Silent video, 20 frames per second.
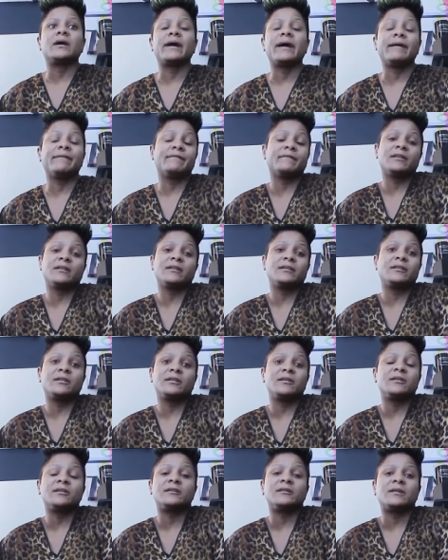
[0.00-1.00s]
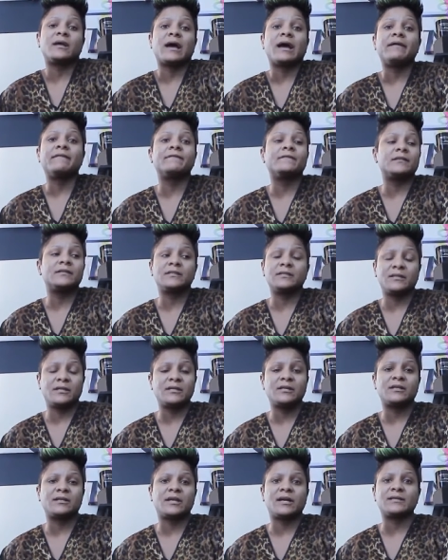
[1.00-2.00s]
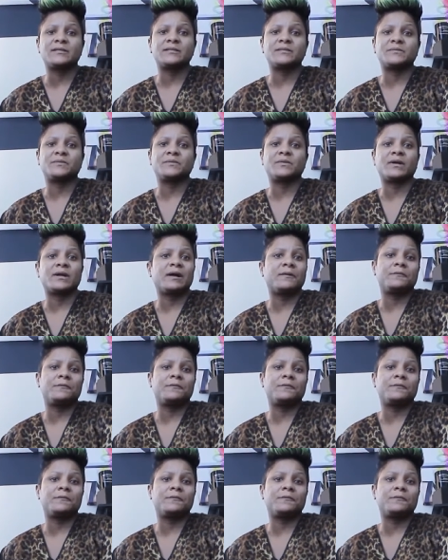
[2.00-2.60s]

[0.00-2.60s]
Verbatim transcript: I really needed, I really needed that support.